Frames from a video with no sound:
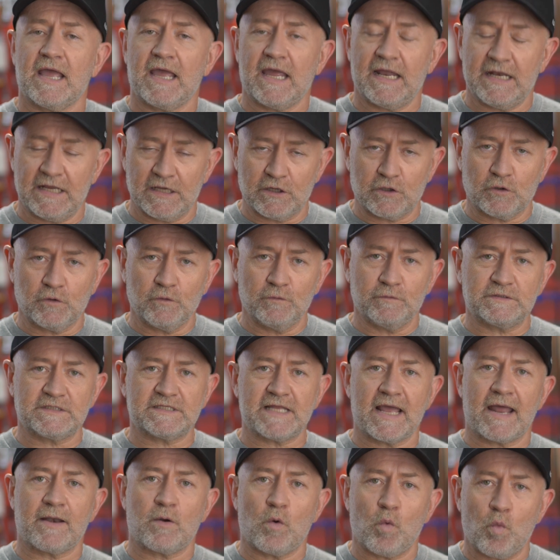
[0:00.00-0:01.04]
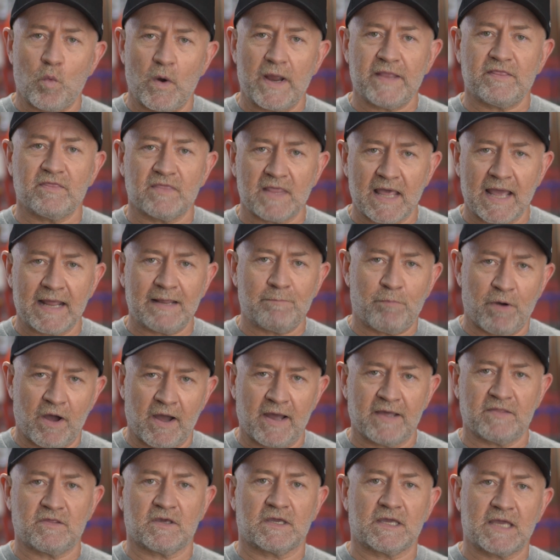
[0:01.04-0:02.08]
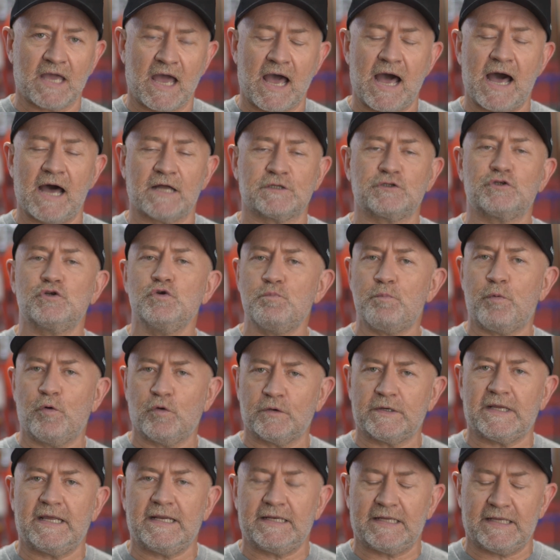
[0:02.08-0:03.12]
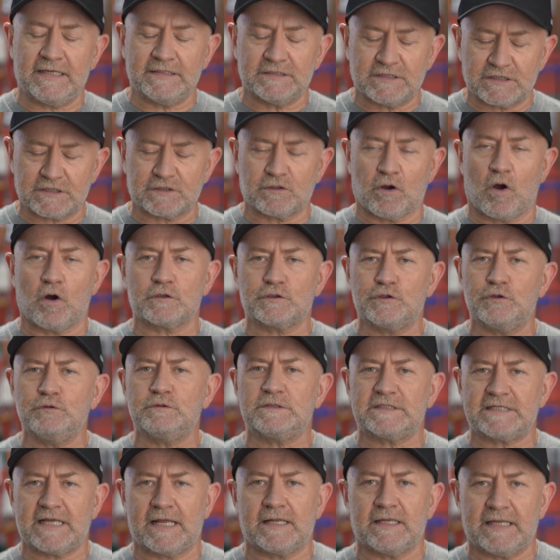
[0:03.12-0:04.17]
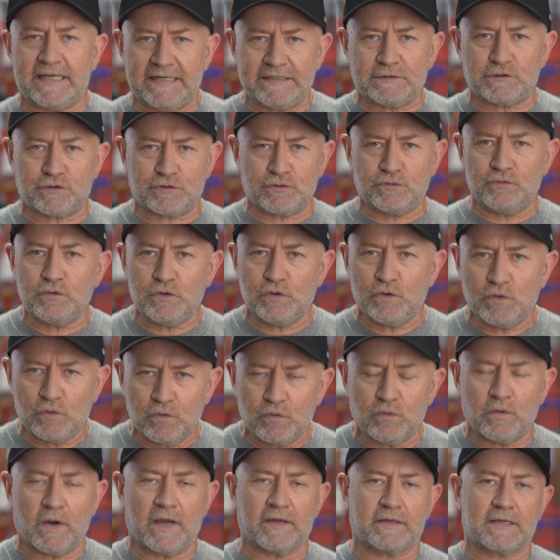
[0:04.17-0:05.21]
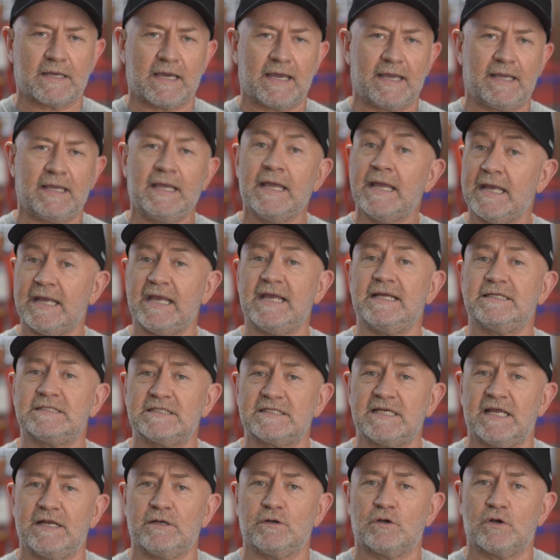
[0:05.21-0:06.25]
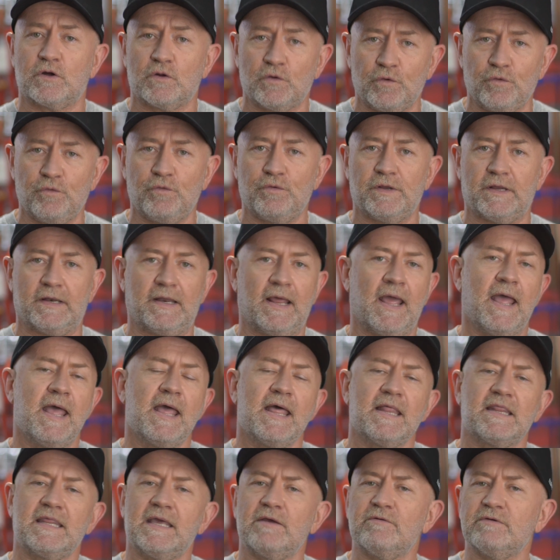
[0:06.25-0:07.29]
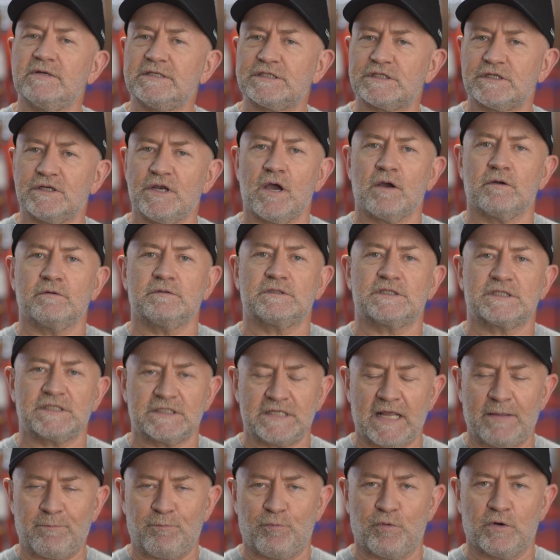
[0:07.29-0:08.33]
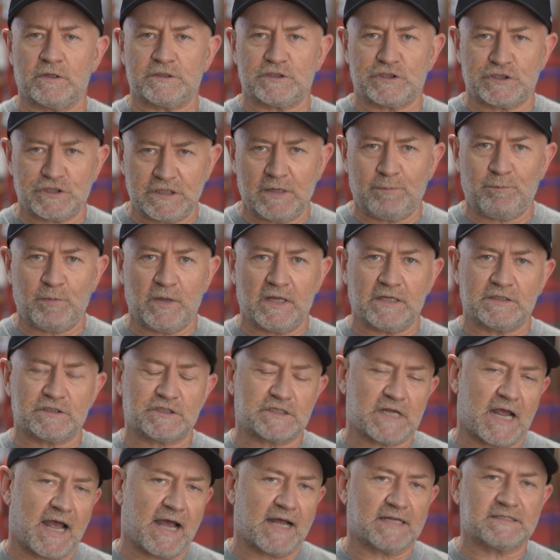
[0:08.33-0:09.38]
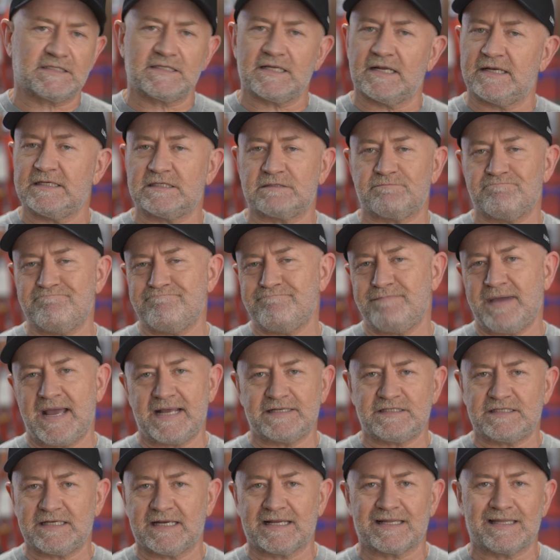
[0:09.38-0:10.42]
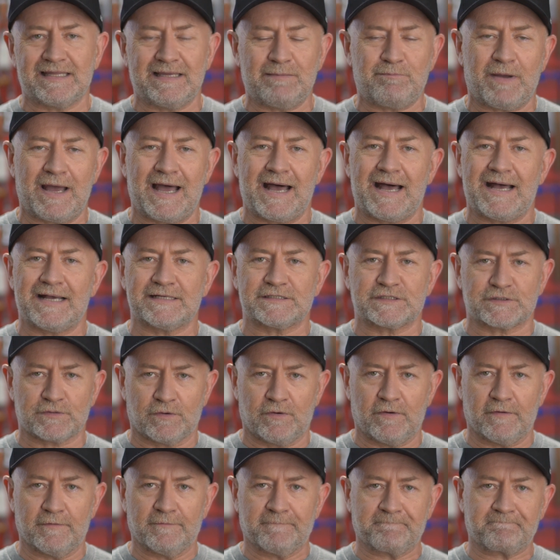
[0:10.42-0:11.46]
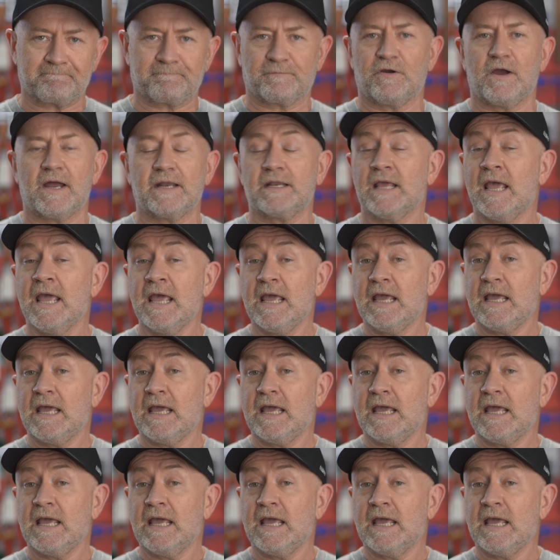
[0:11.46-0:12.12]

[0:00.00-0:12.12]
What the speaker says: It includes that when they buy the car to put it in stock, to sell it to you, okay? It's included. There is no separate shipping charge that is magically passed on, right?